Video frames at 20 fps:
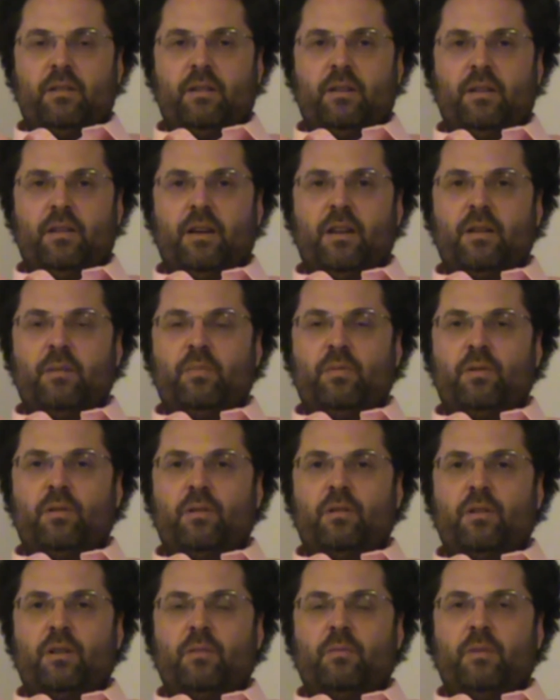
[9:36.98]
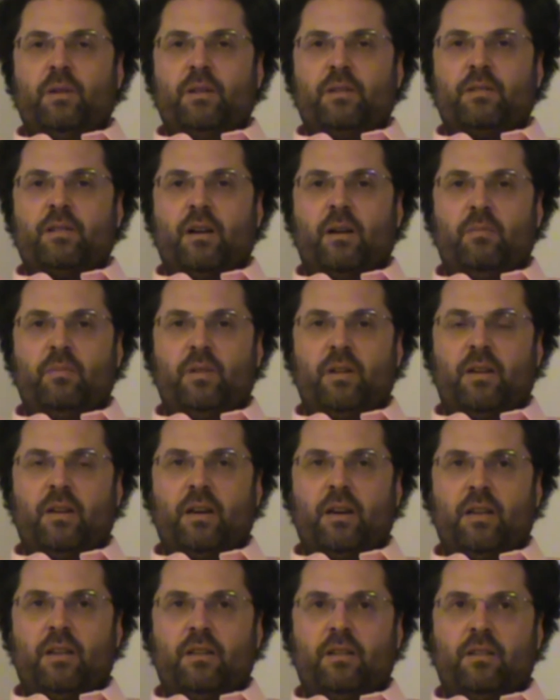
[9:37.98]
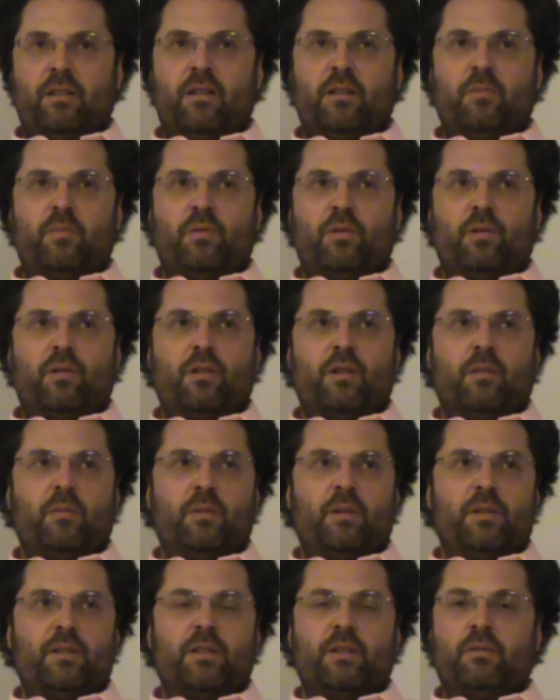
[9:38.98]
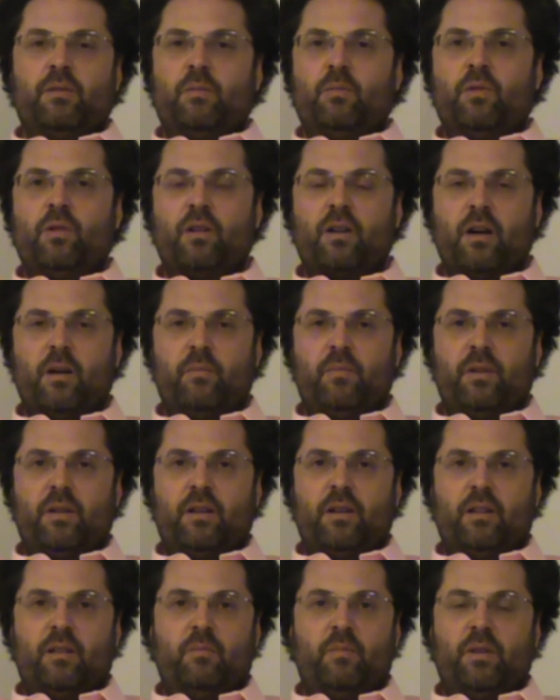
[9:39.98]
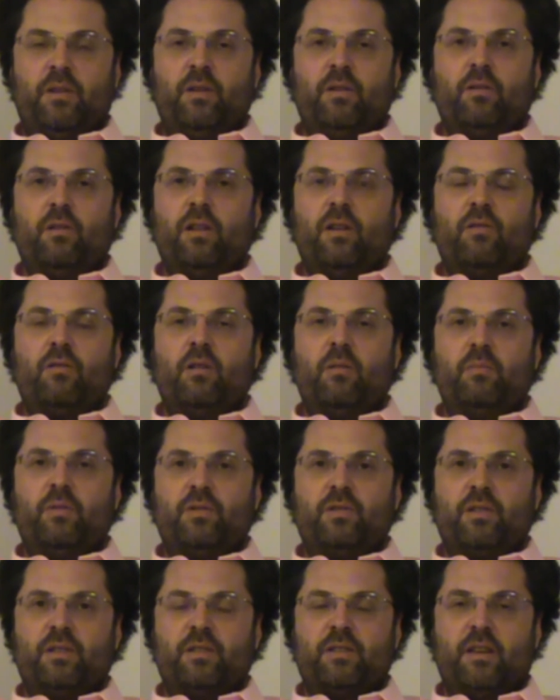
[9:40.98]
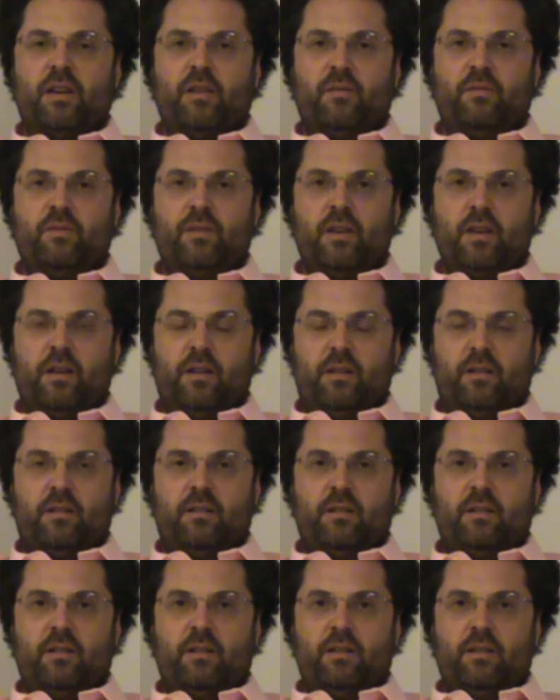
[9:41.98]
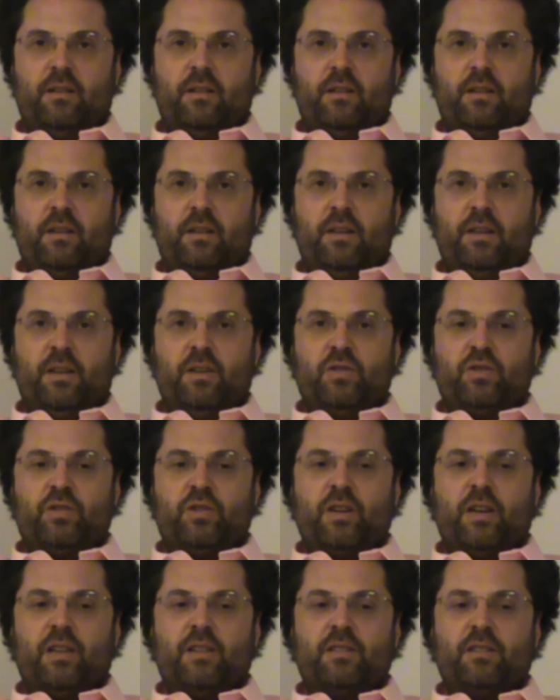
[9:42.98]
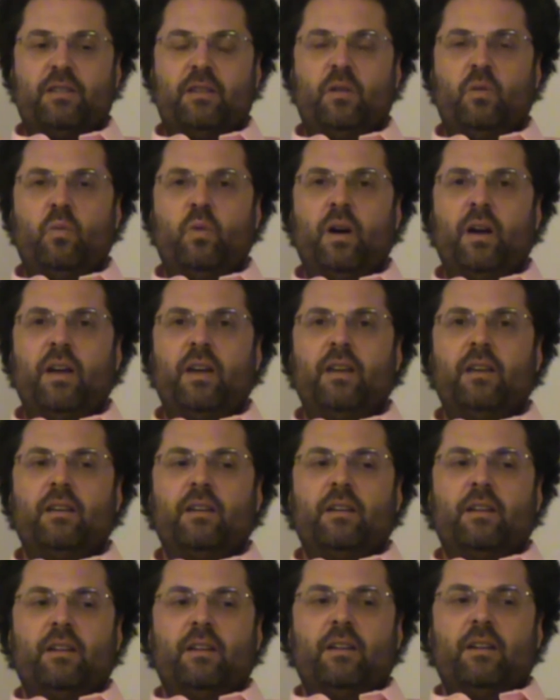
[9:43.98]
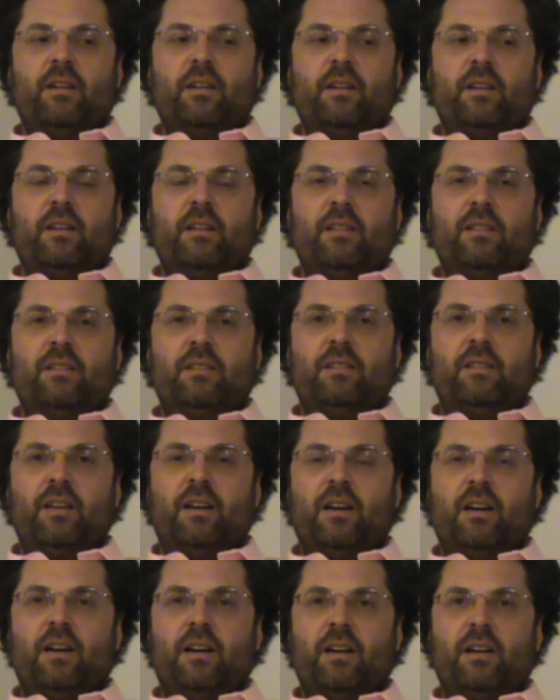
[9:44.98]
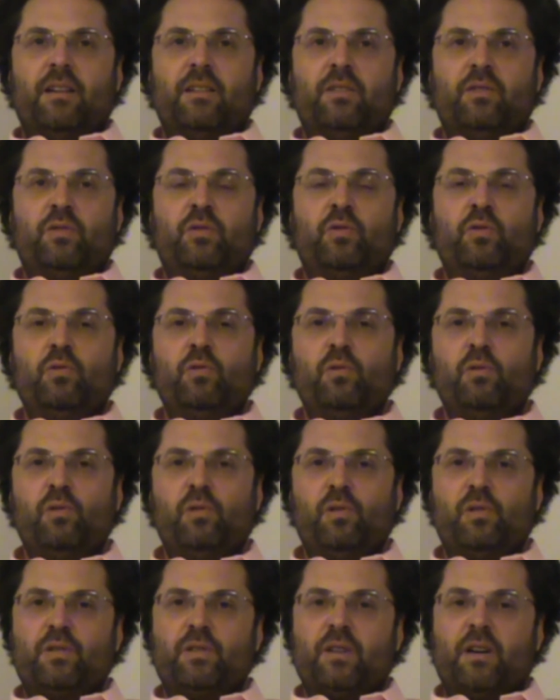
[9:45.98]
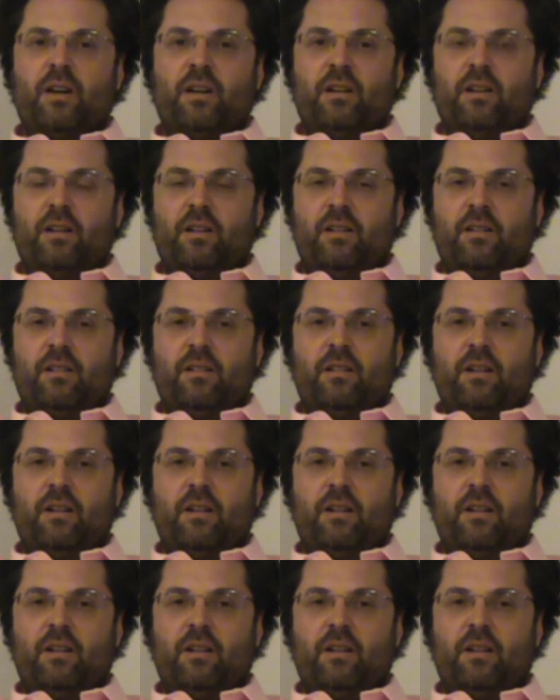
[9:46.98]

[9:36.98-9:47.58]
another program is complicated, another program is even more complicated, but they all accomplish the same thing. It's just the way the tools are